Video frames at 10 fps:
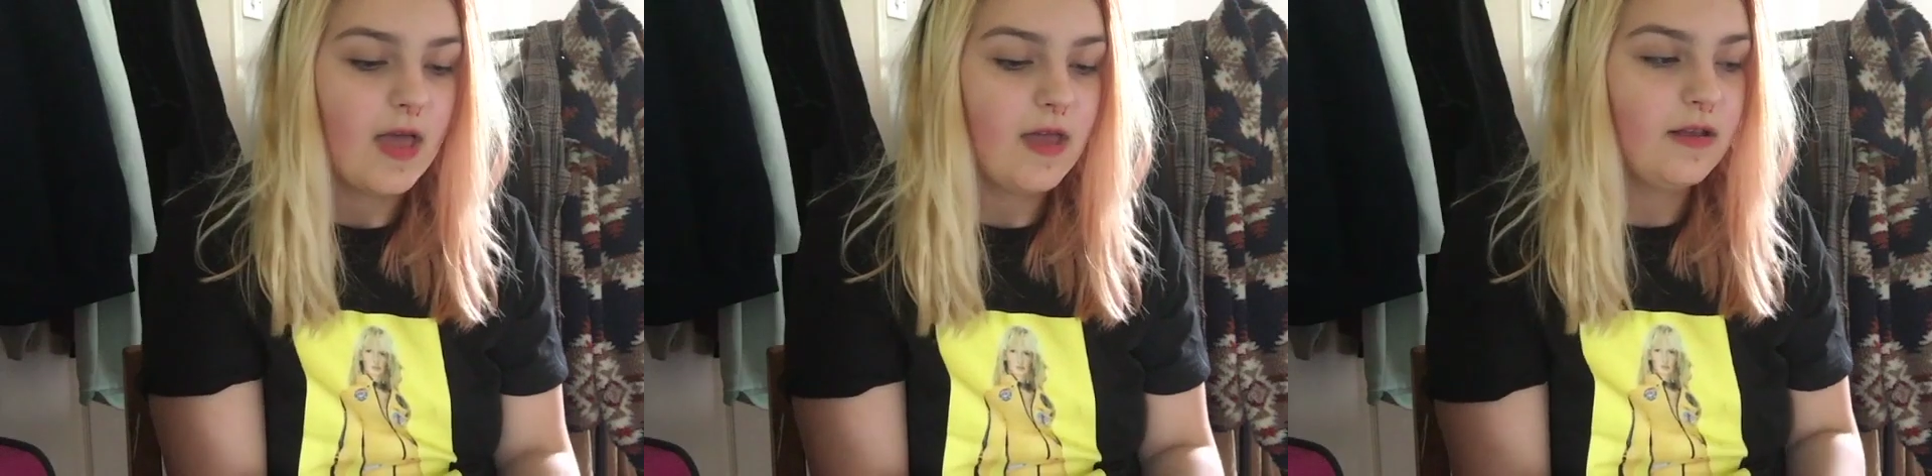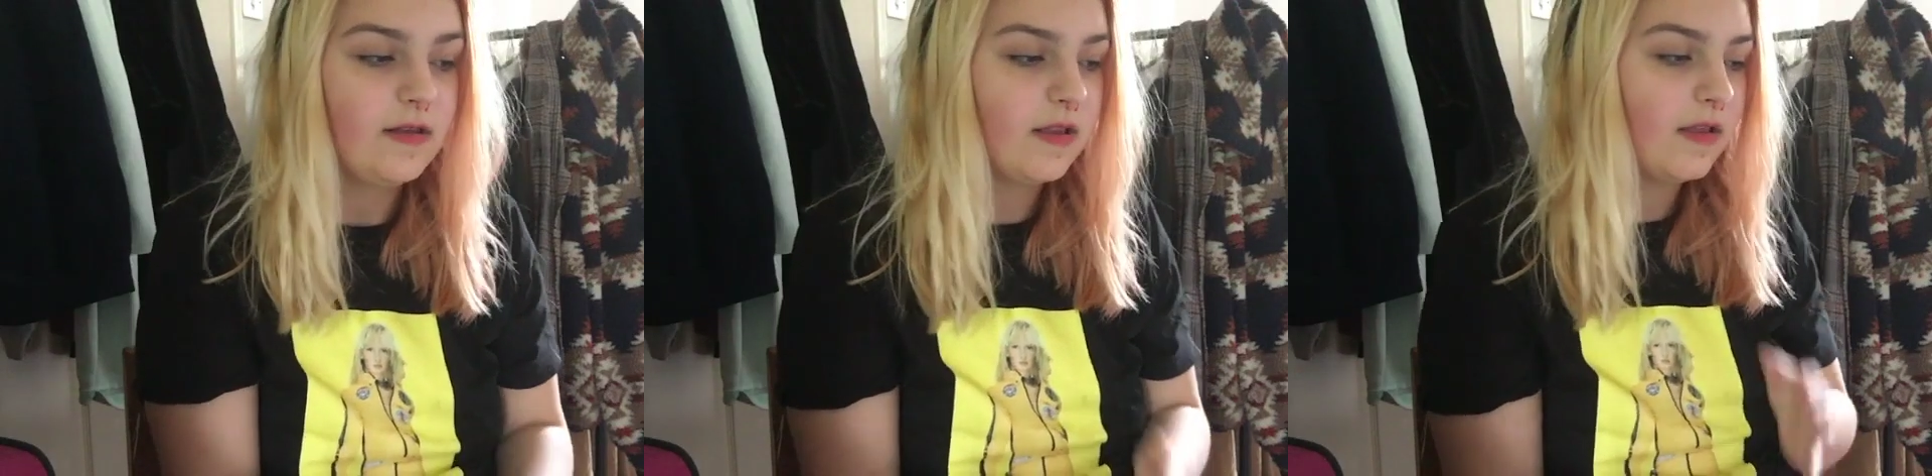
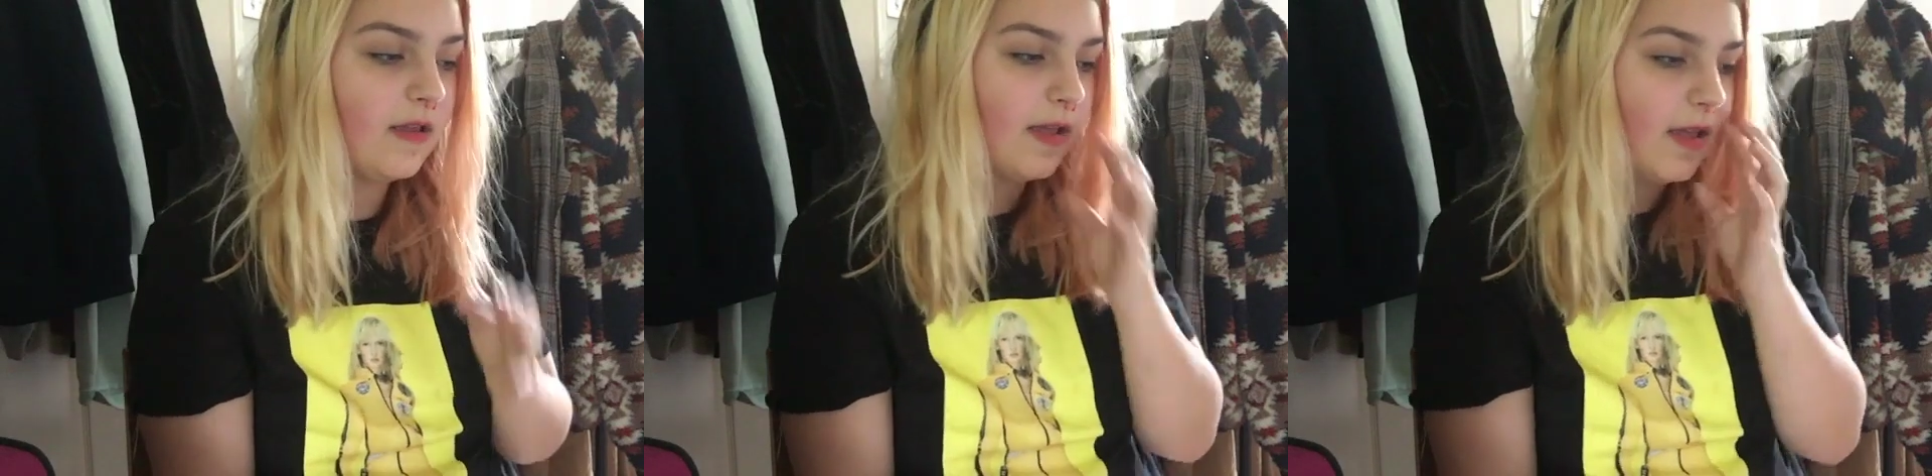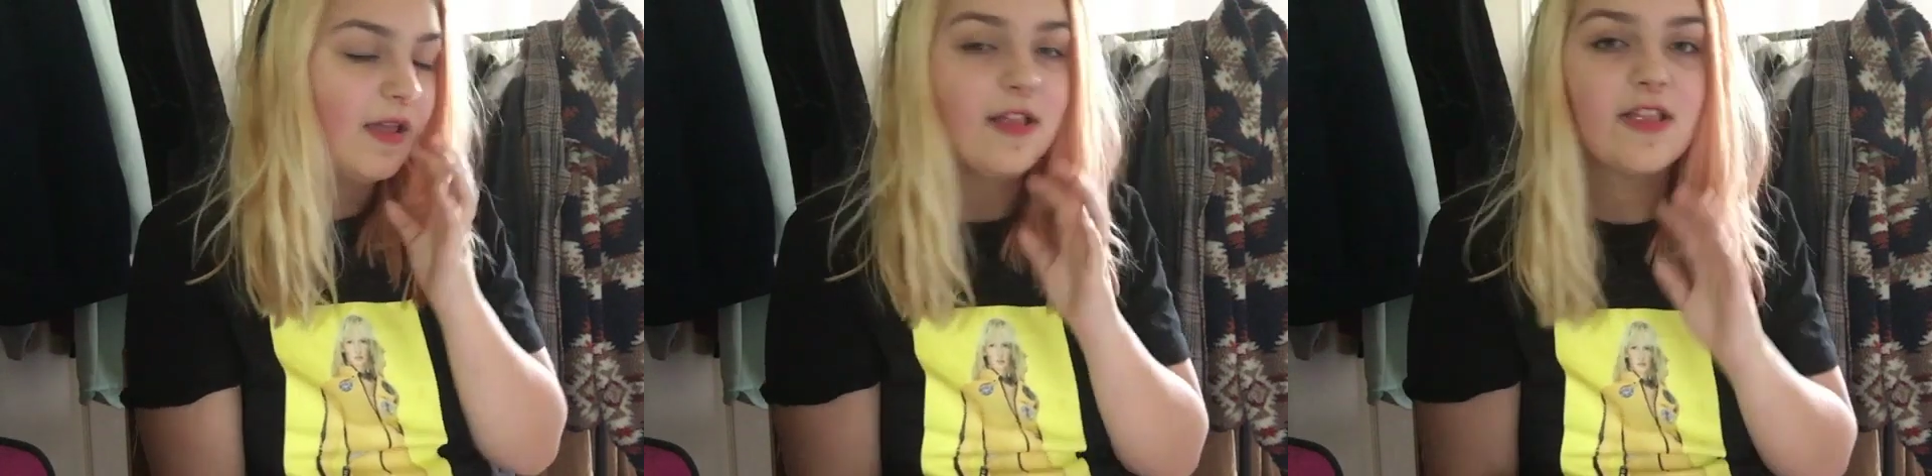And
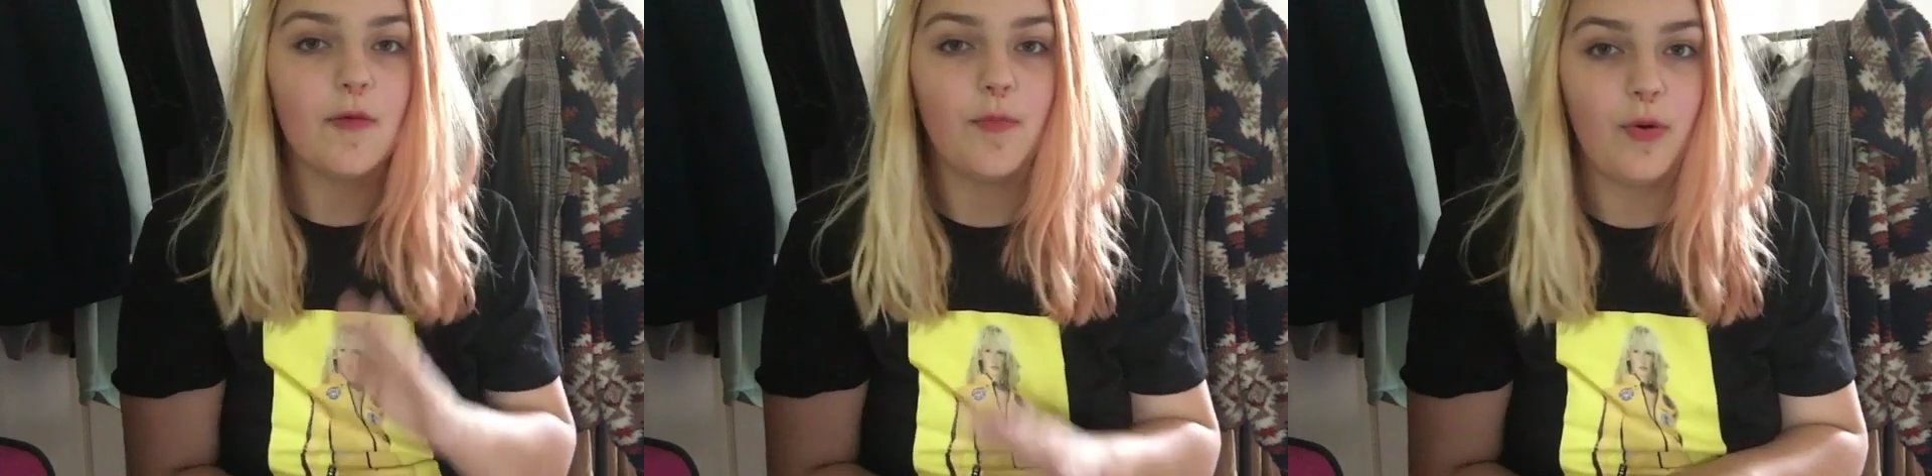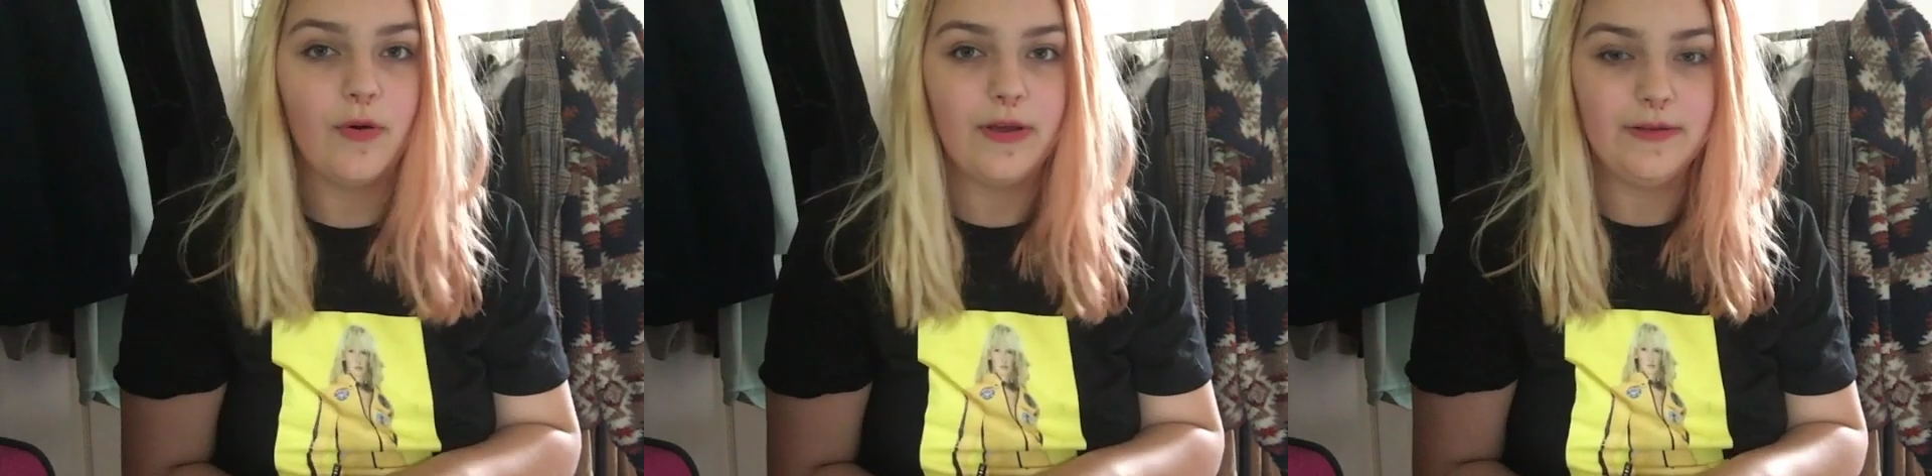here's a
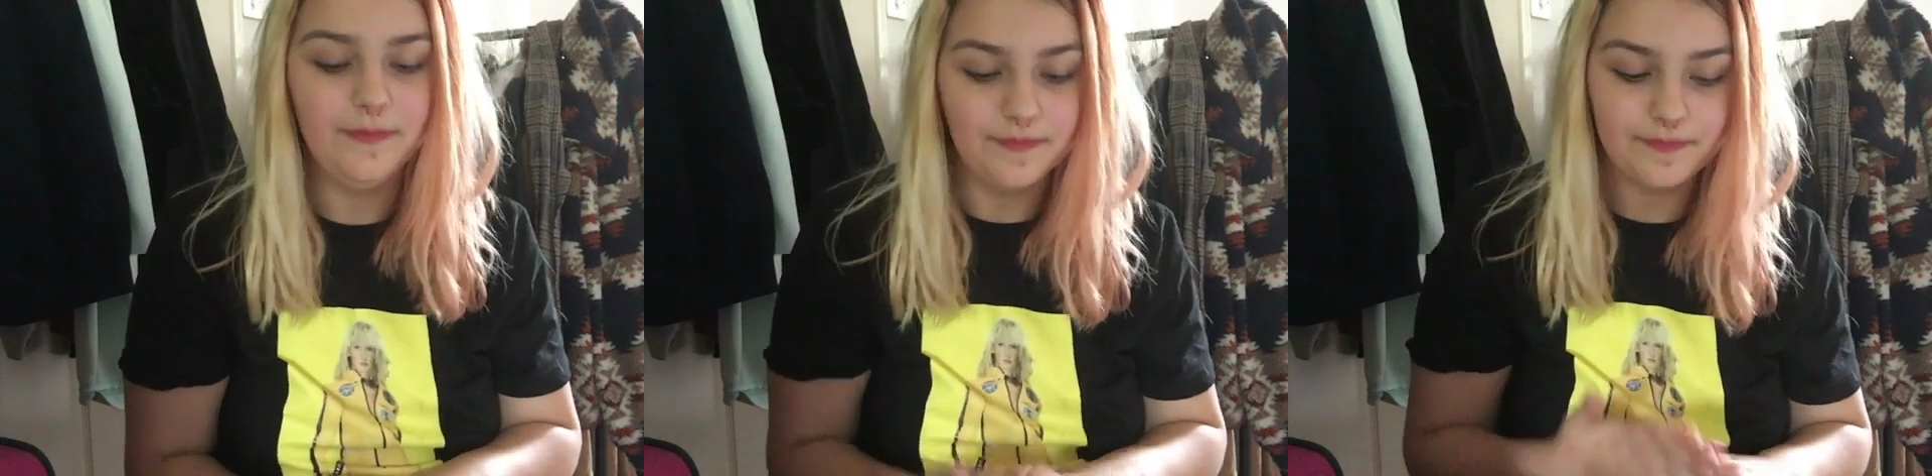point